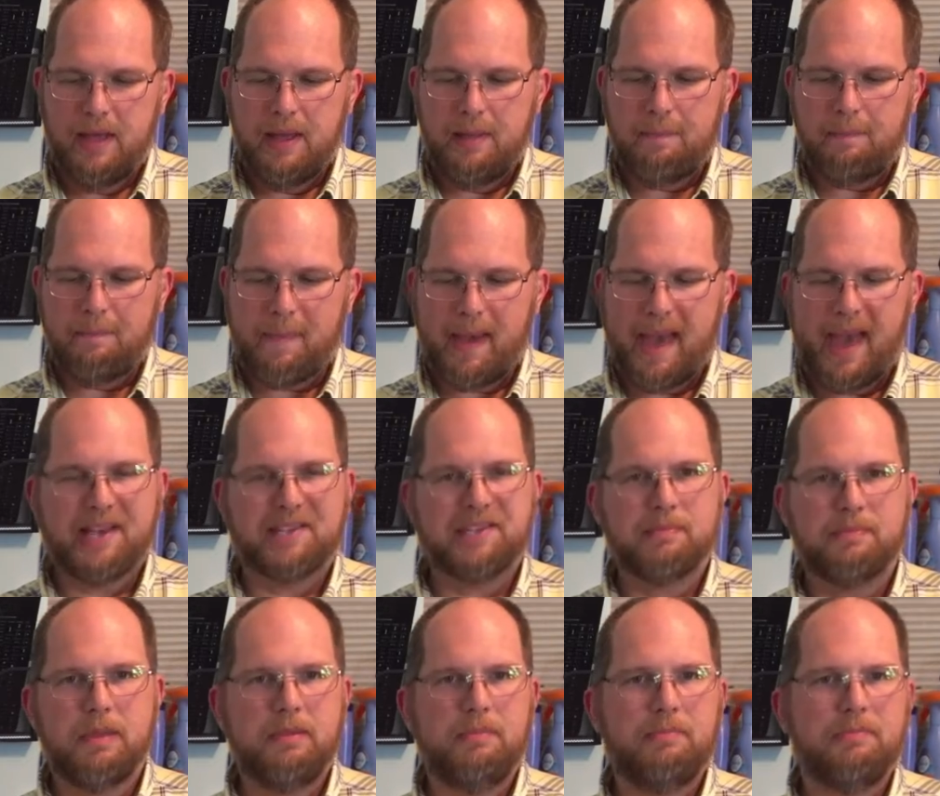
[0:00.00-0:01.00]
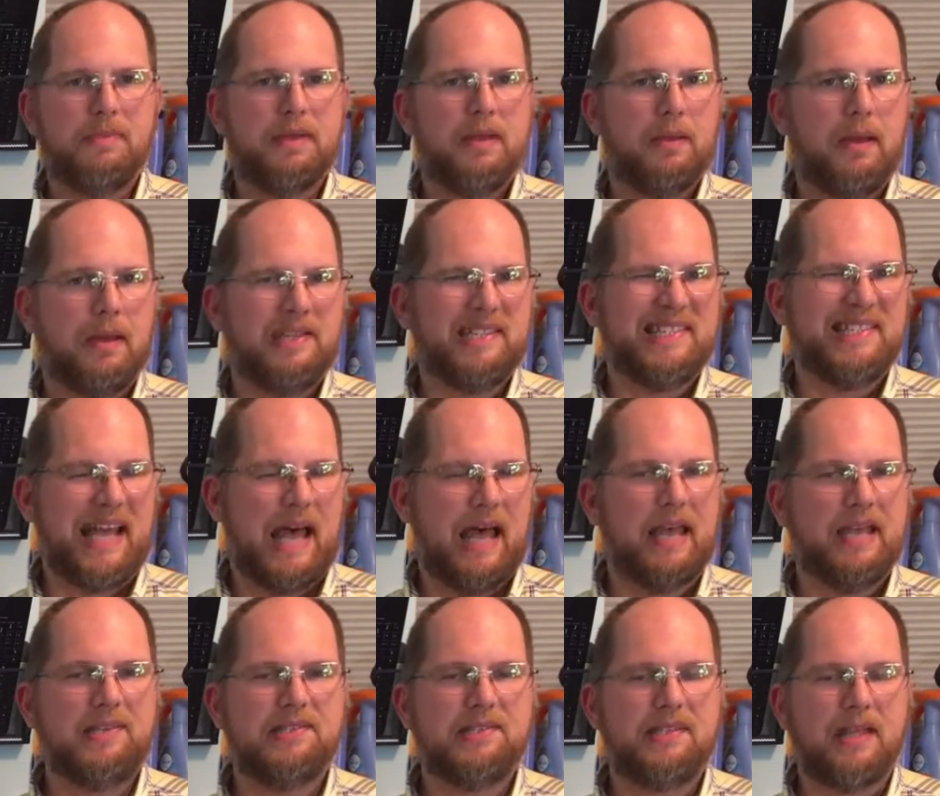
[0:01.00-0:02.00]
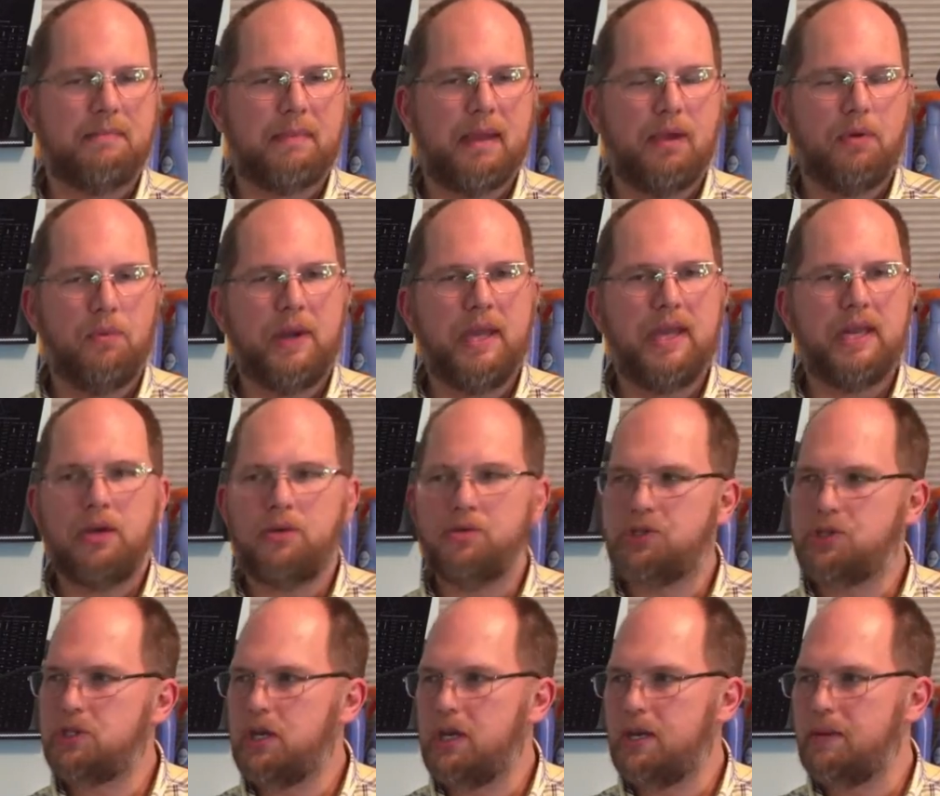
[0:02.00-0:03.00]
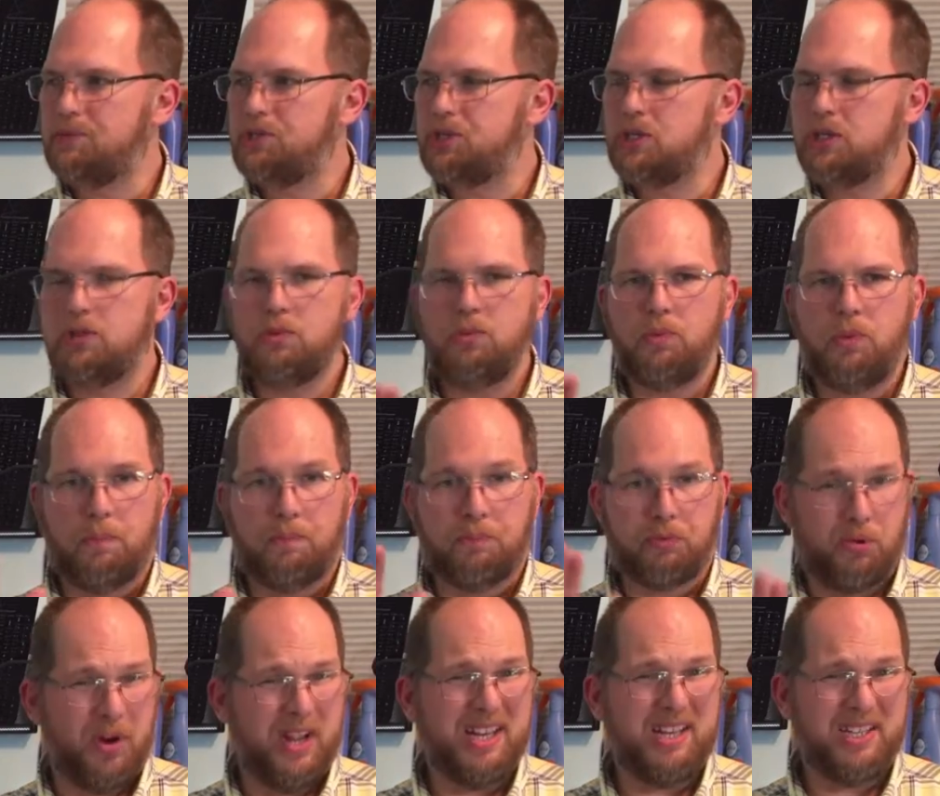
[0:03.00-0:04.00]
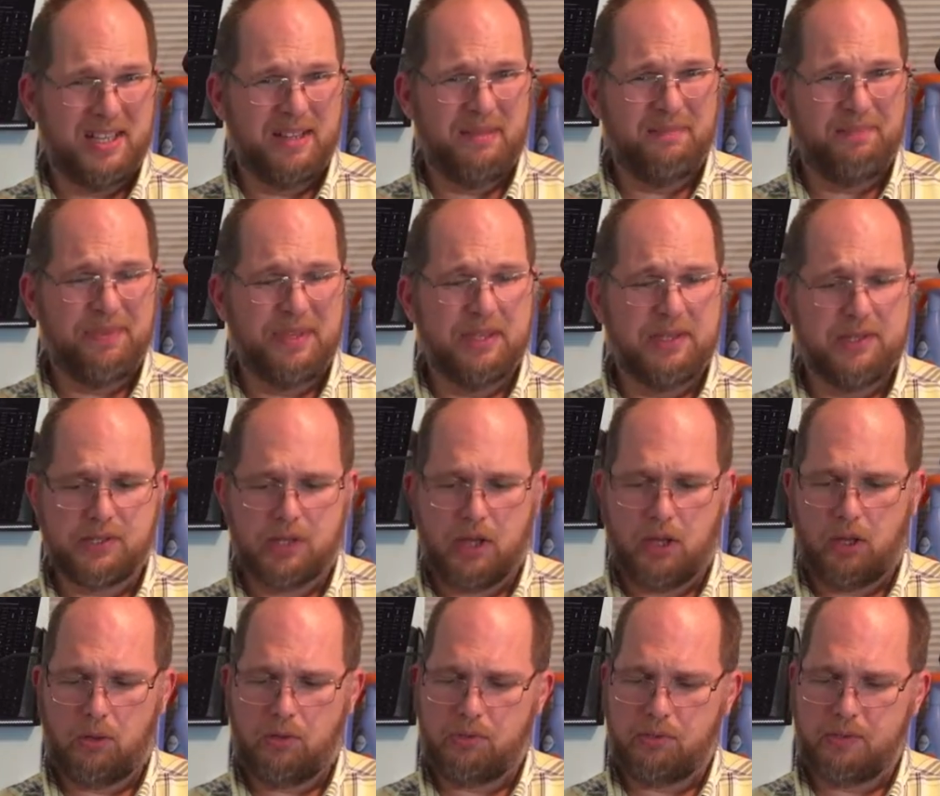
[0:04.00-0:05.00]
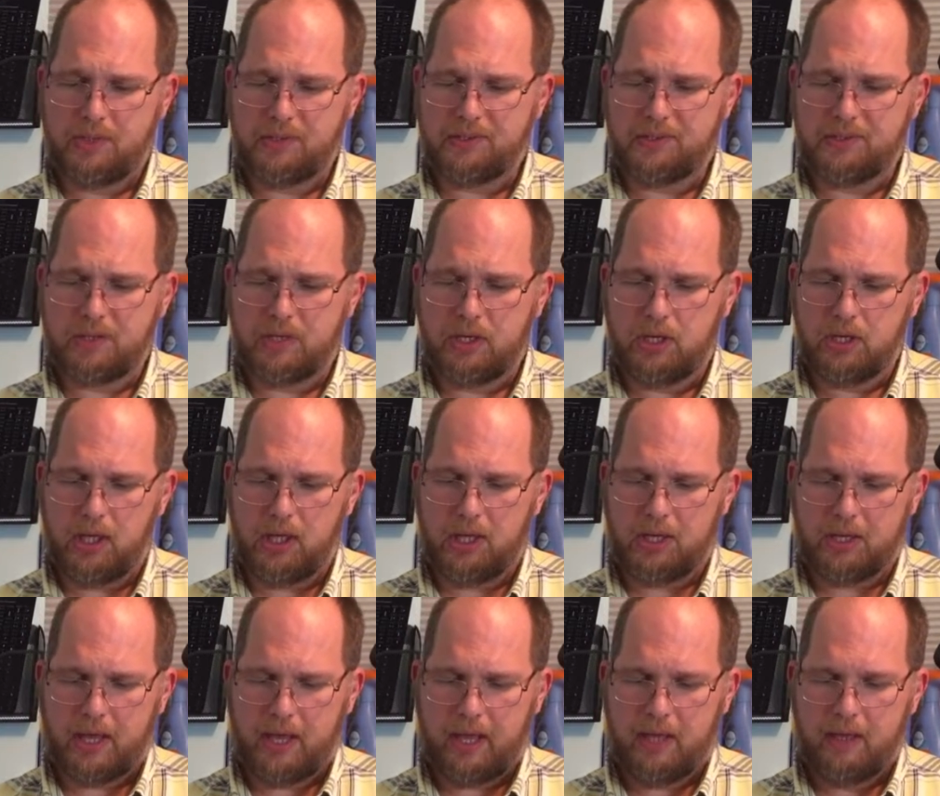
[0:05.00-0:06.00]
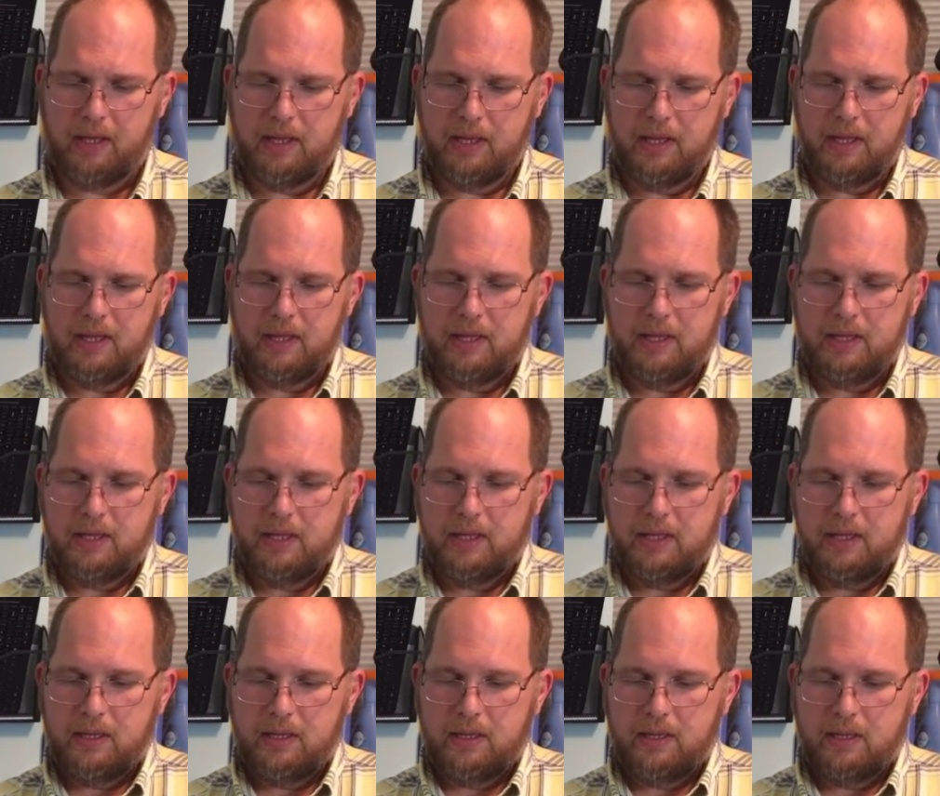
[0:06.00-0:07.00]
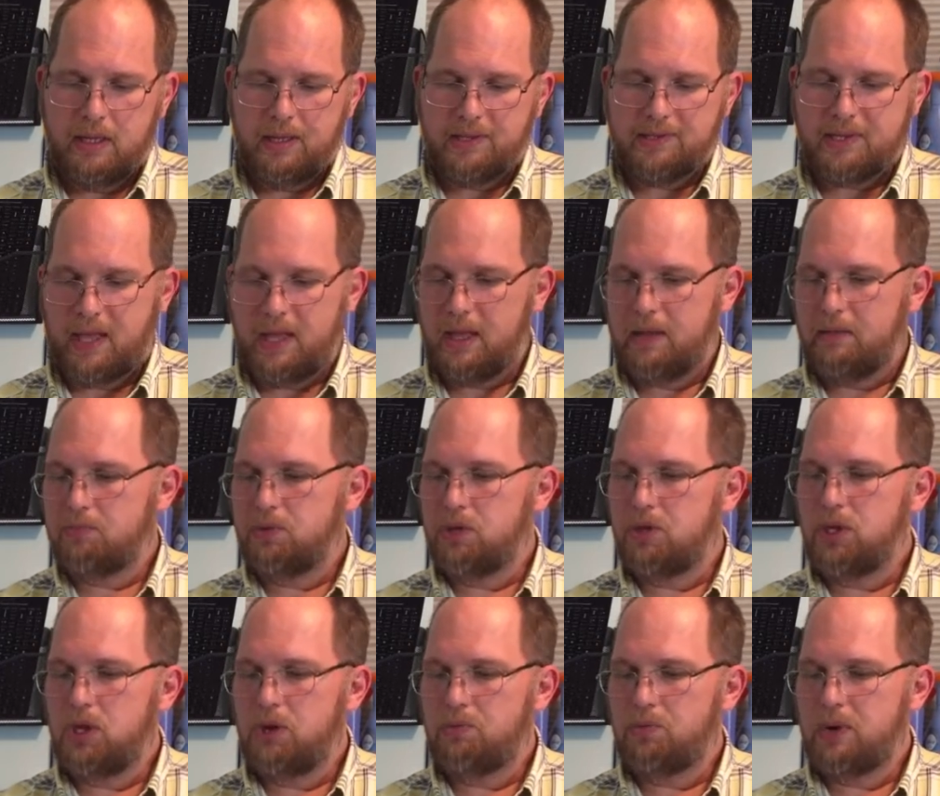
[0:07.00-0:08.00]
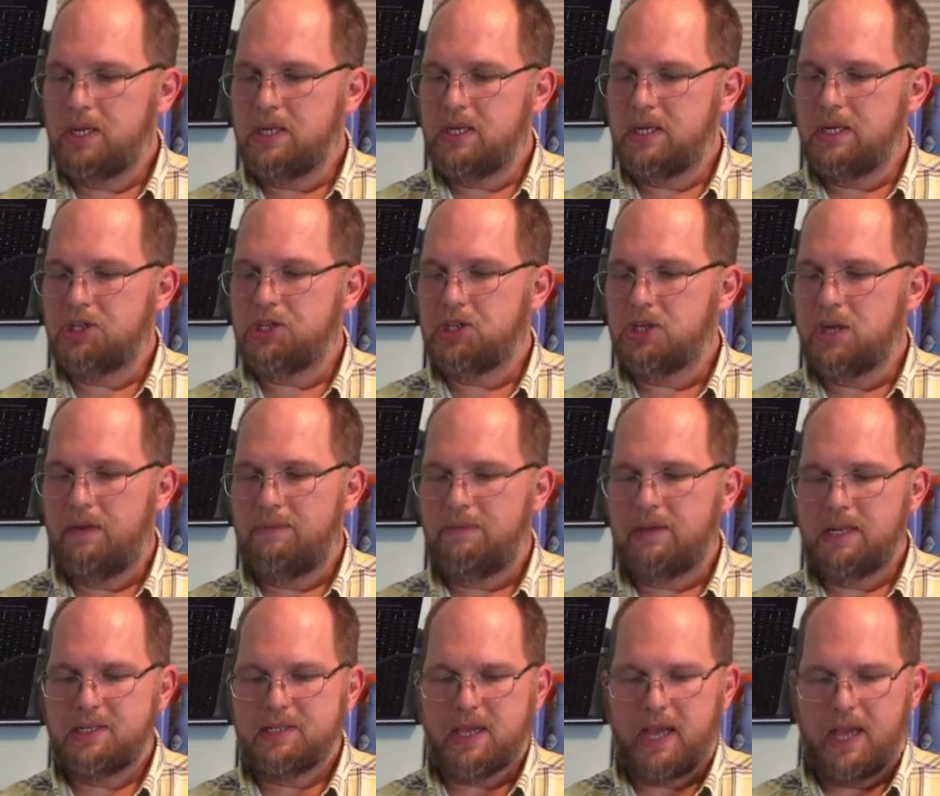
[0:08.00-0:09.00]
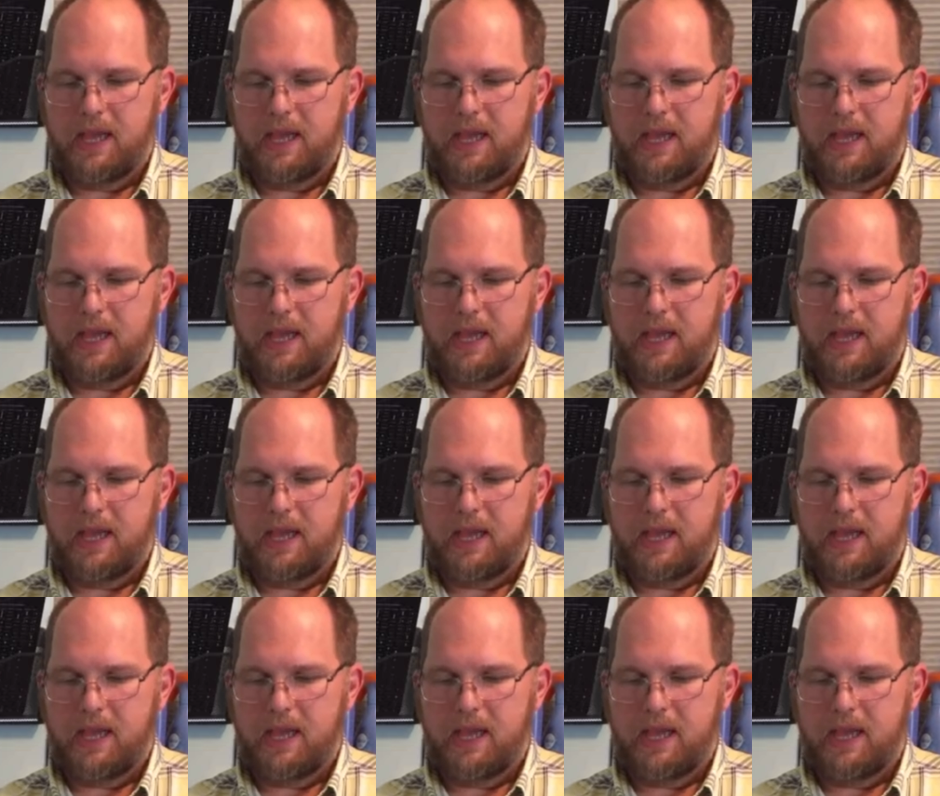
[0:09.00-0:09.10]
maximum size that my Wido M2 will print. So this is a good, it's a good rendition of it.